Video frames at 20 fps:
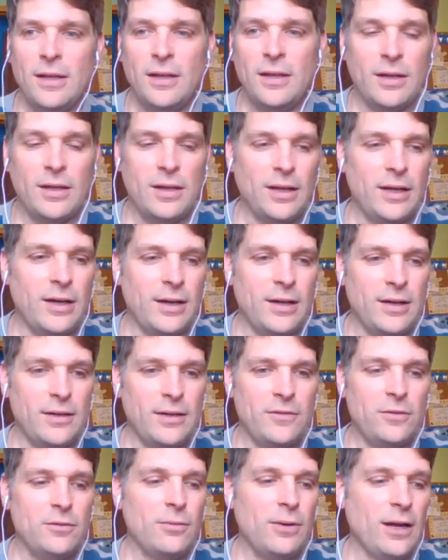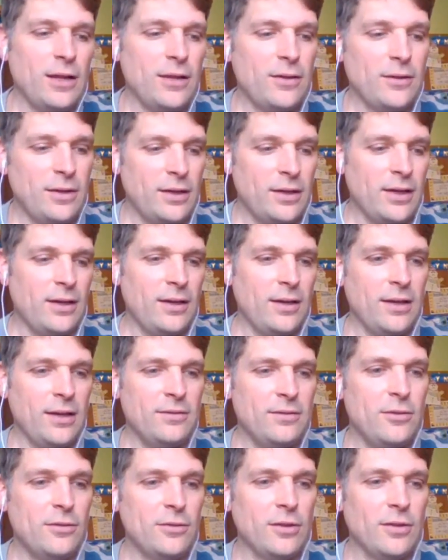If you'd rather do
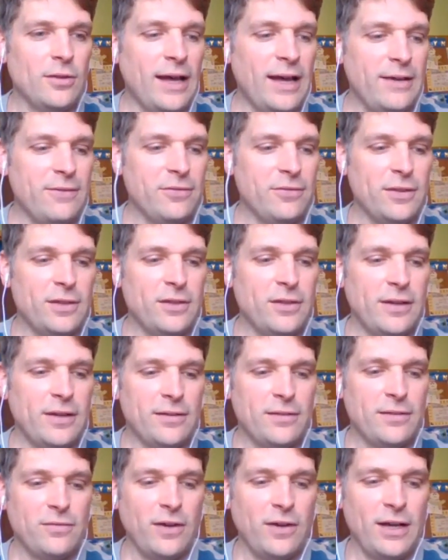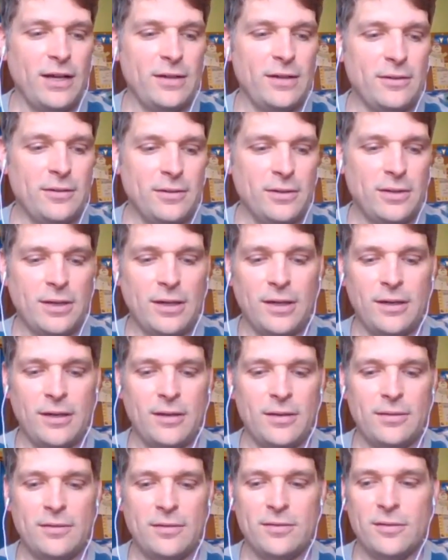the live thing, that's fine.
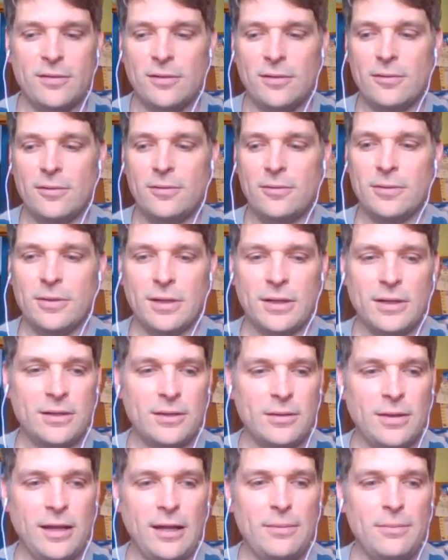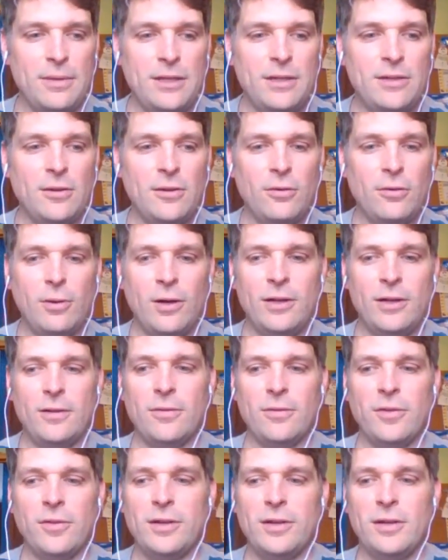So let me know what you're
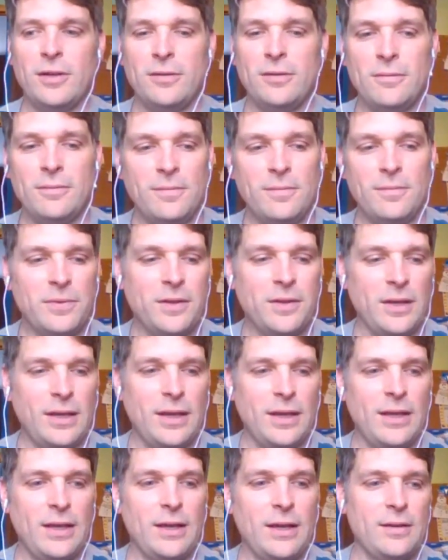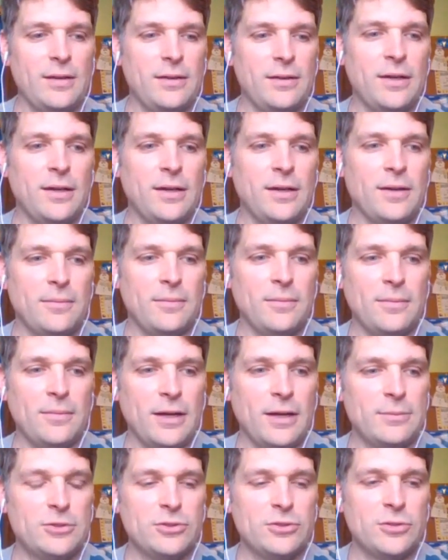thinking, and I'm
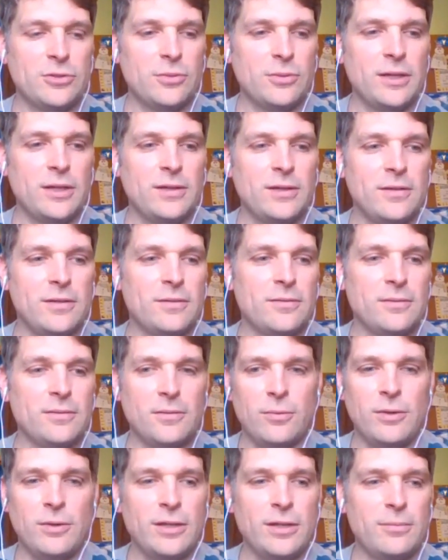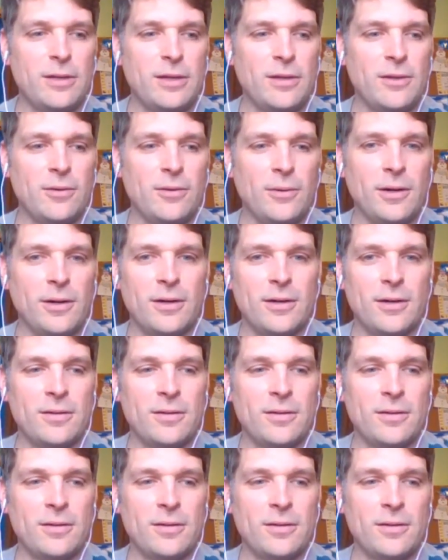sure we can make it work.